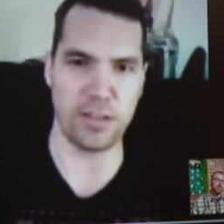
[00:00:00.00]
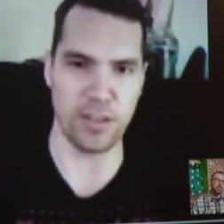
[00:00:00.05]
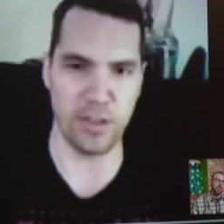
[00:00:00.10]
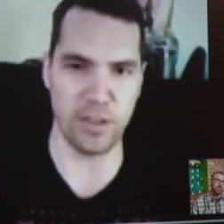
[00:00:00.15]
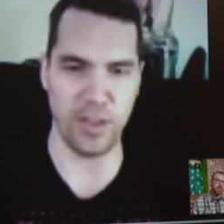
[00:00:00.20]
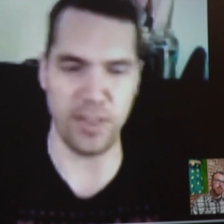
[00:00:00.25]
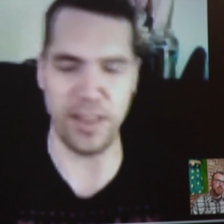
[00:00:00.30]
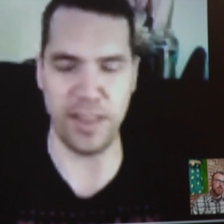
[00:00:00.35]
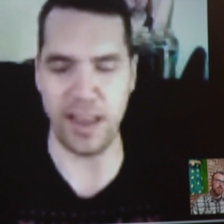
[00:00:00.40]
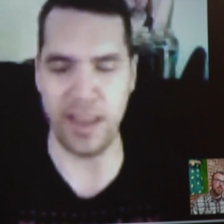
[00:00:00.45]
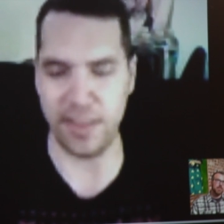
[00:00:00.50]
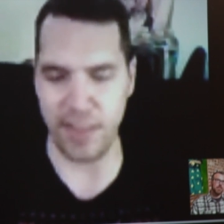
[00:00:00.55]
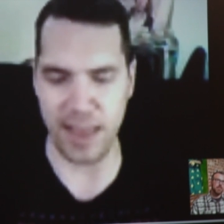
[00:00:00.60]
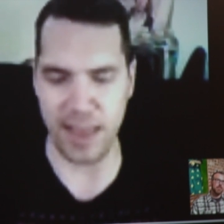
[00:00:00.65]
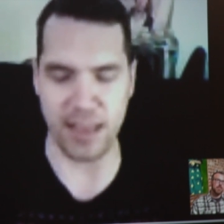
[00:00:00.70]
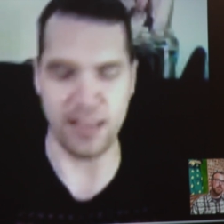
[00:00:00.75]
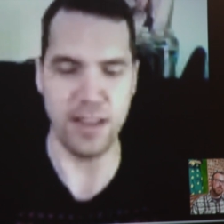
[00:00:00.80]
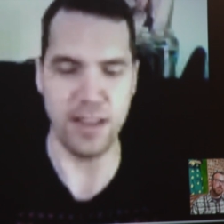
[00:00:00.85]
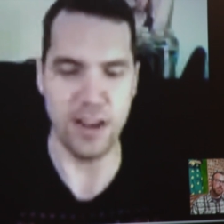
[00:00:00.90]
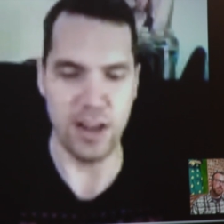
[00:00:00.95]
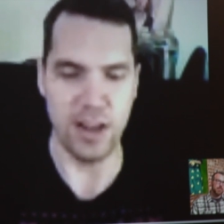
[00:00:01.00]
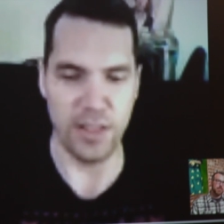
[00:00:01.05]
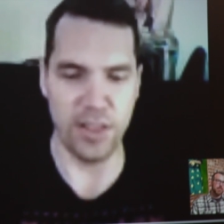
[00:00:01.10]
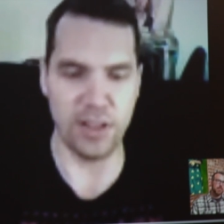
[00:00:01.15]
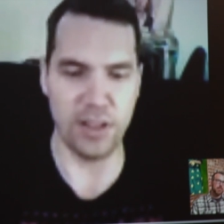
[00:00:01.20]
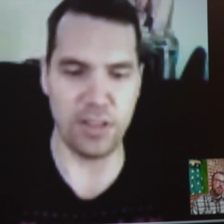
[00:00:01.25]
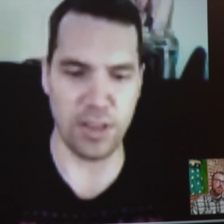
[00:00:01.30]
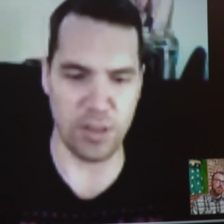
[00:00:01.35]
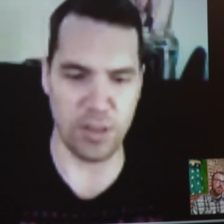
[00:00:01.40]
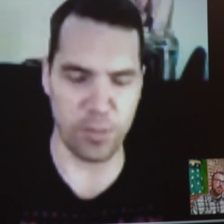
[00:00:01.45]
So then they they
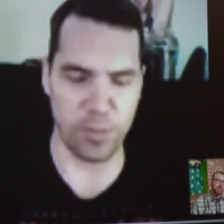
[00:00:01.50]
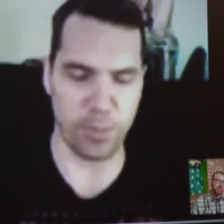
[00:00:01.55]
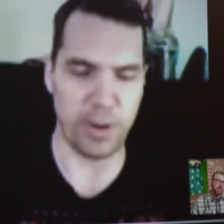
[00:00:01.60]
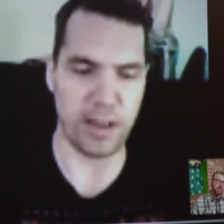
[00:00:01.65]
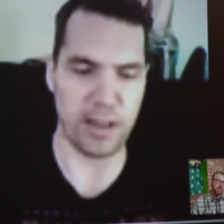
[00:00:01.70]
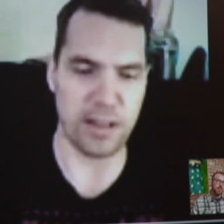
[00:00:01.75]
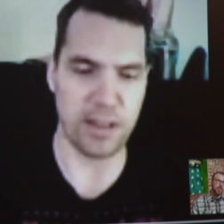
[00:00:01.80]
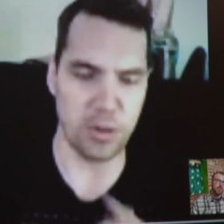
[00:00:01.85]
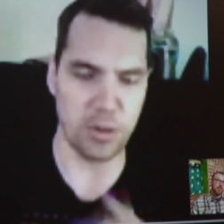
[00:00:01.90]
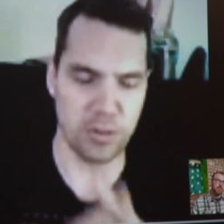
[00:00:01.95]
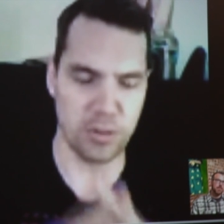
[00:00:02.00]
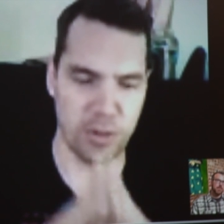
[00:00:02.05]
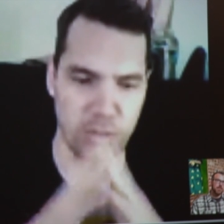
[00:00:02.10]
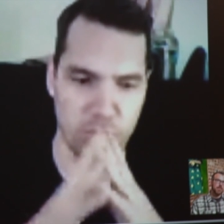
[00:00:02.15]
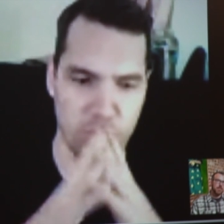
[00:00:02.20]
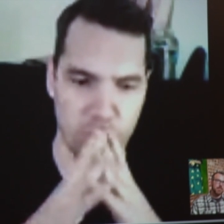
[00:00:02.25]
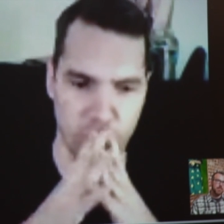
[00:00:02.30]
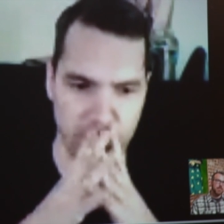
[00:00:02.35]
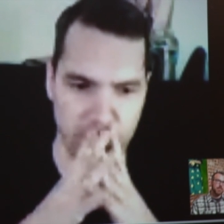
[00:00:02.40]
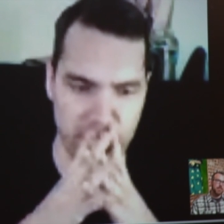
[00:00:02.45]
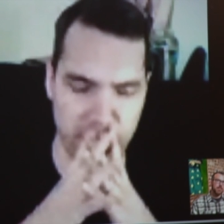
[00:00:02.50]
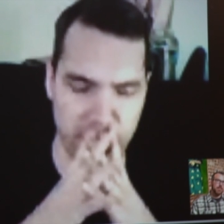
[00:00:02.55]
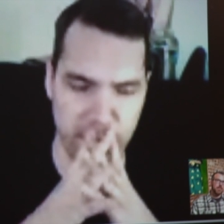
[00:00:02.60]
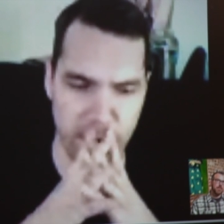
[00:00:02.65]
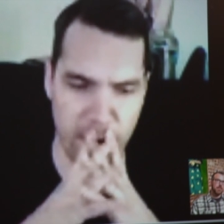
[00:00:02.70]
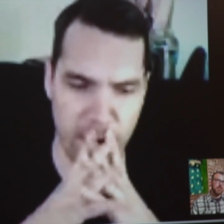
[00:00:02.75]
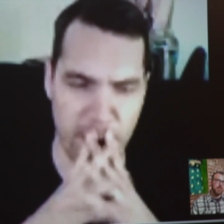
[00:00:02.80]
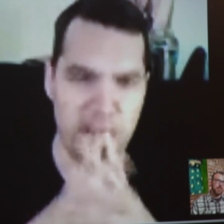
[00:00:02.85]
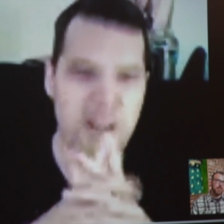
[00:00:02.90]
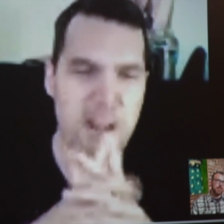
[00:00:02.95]
it's it's pretty clear what those choices
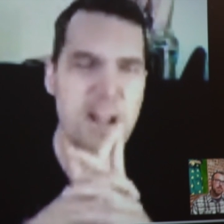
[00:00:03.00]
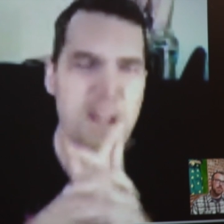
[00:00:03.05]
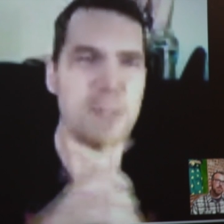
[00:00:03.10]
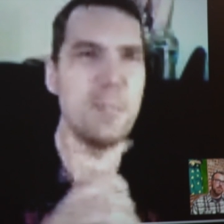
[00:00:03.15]
are.